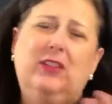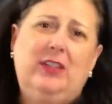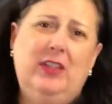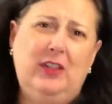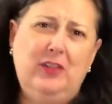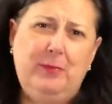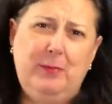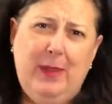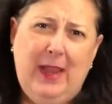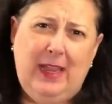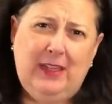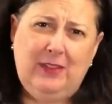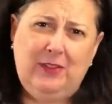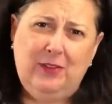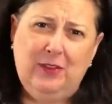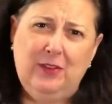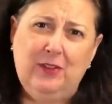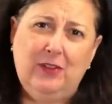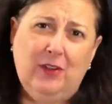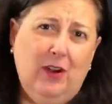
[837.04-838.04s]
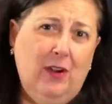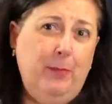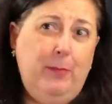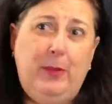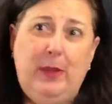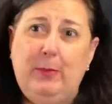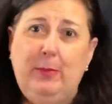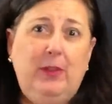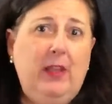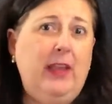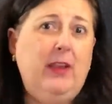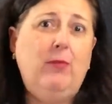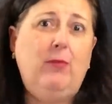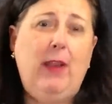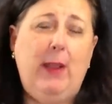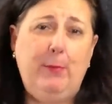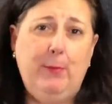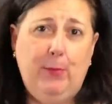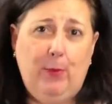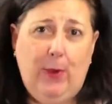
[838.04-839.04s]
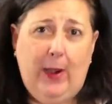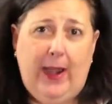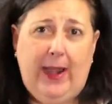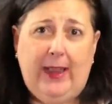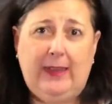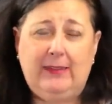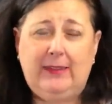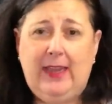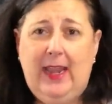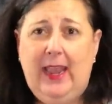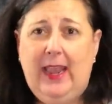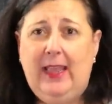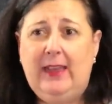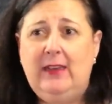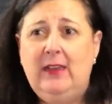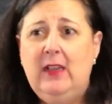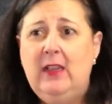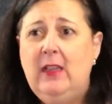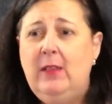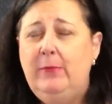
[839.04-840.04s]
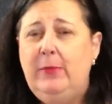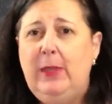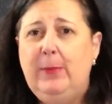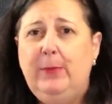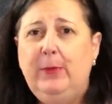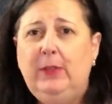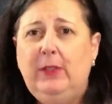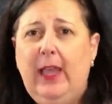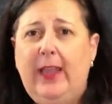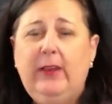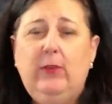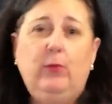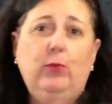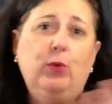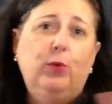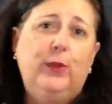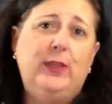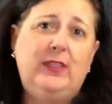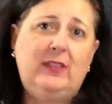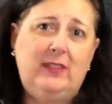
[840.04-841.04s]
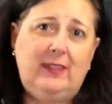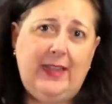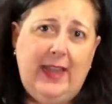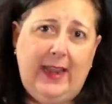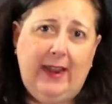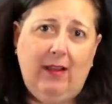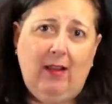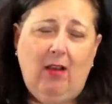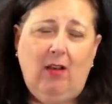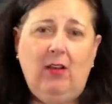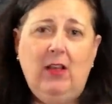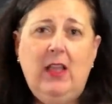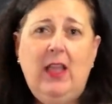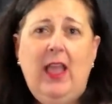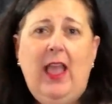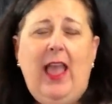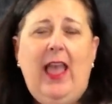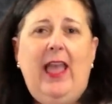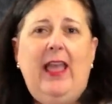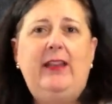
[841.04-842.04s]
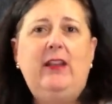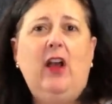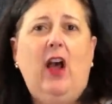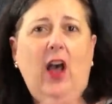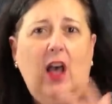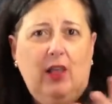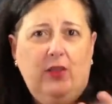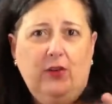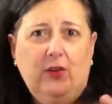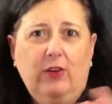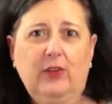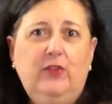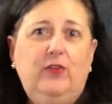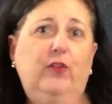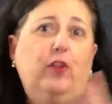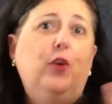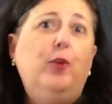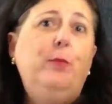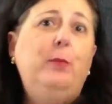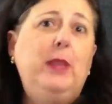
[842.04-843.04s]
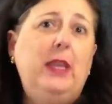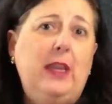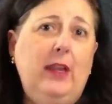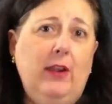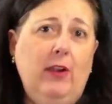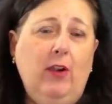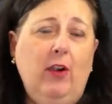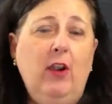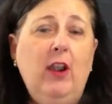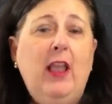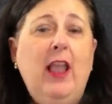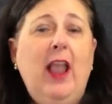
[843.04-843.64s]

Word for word: the Dutch Masters are people like Rembrandt and people like Ruysdael and others, Vermeer,